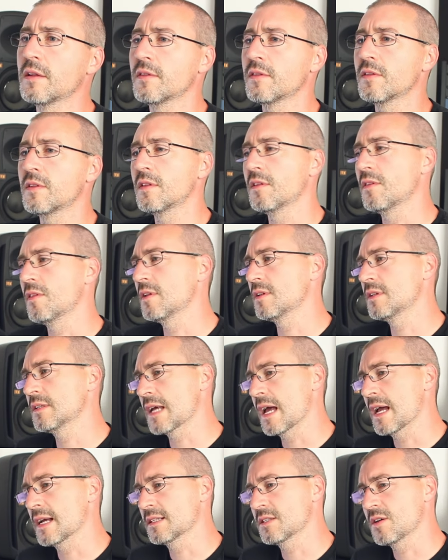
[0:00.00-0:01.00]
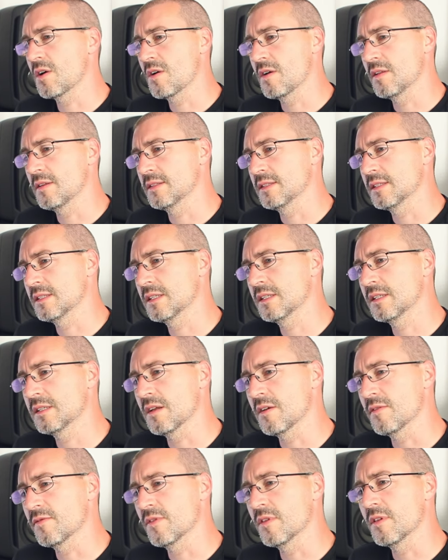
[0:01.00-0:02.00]
the tactile
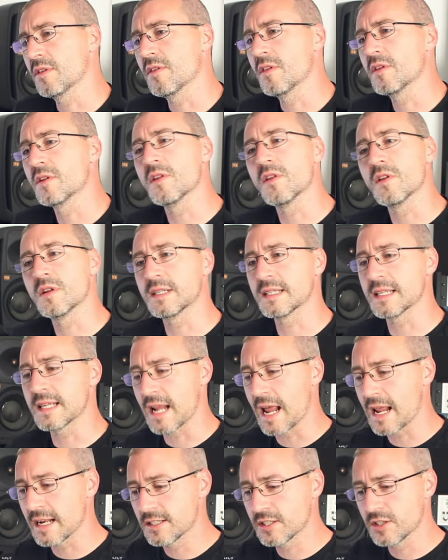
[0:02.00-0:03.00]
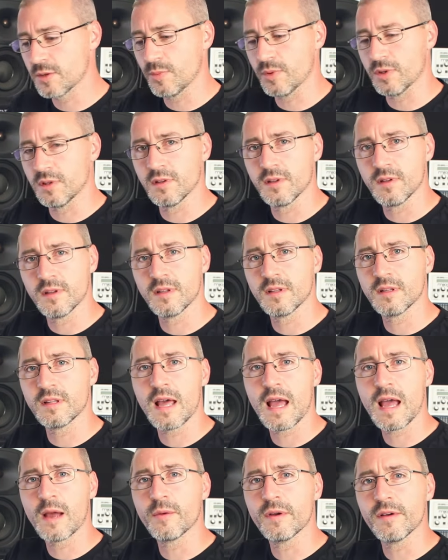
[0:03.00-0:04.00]
stuff, the tangible, the
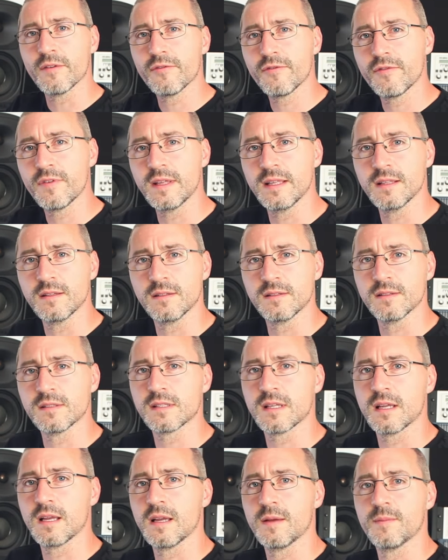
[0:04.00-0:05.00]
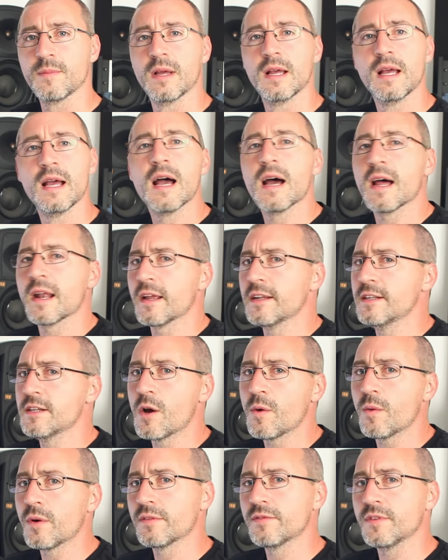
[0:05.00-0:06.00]
how it feels. And I
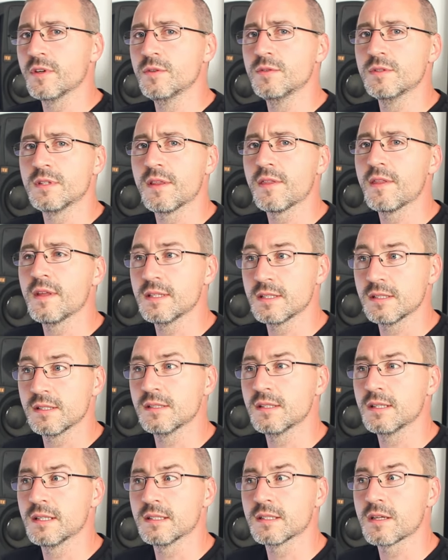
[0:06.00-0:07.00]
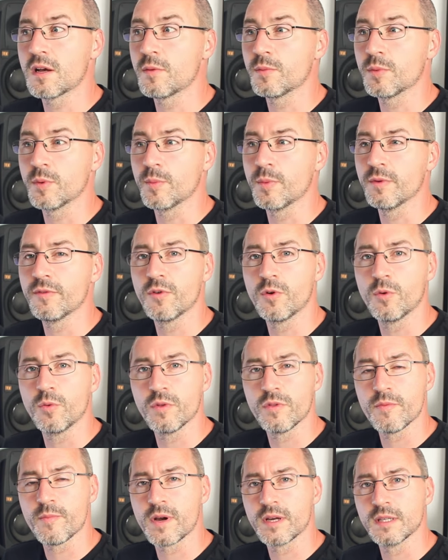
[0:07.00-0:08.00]
know I've used this as an example before
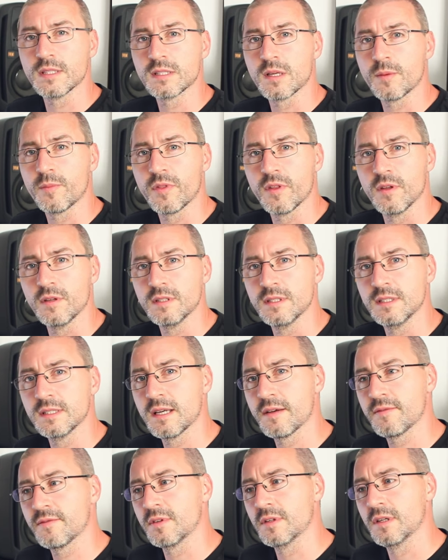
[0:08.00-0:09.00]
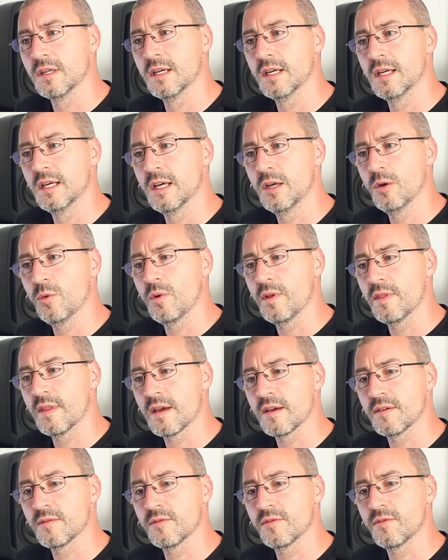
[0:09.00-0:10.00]
with my Sub 37 when
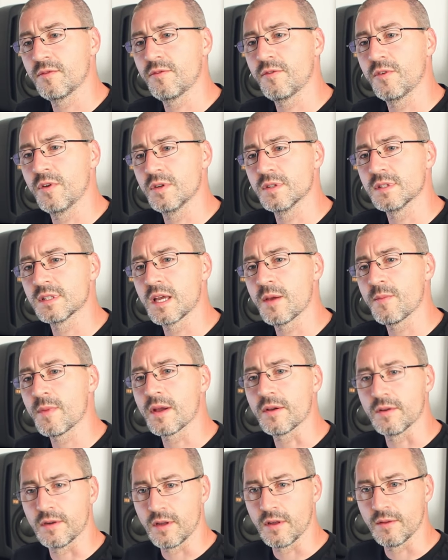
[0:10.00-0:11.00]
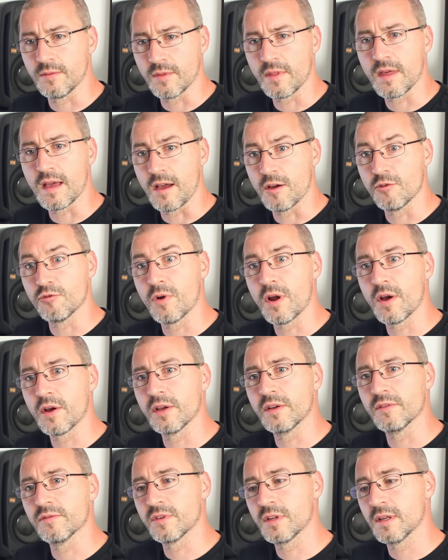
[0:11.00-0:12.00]
that first came out and that
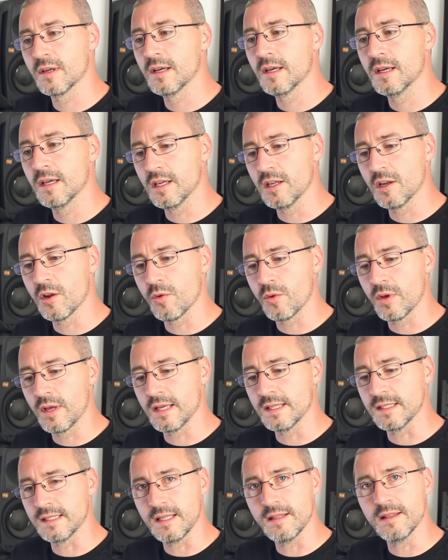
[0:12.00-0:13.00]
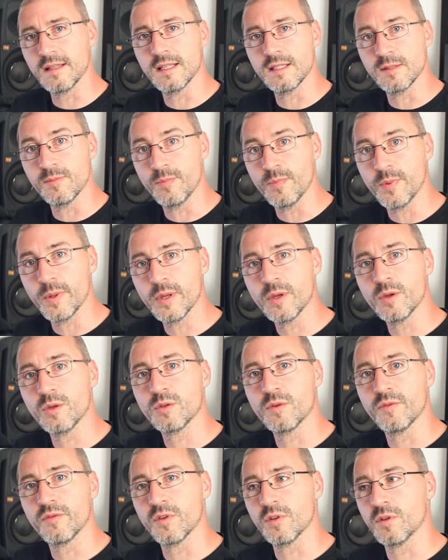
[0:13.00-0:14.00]
arrived. You know, it's in this
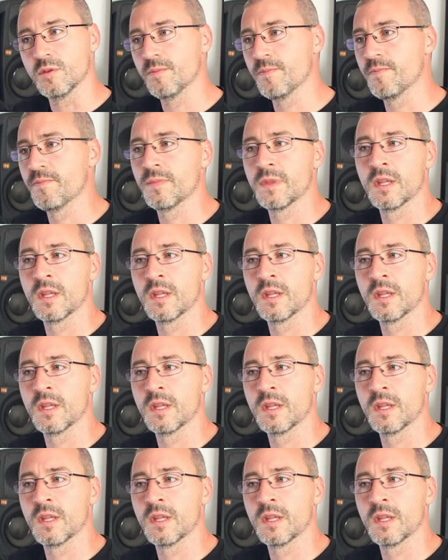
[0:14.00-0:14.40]
beautiful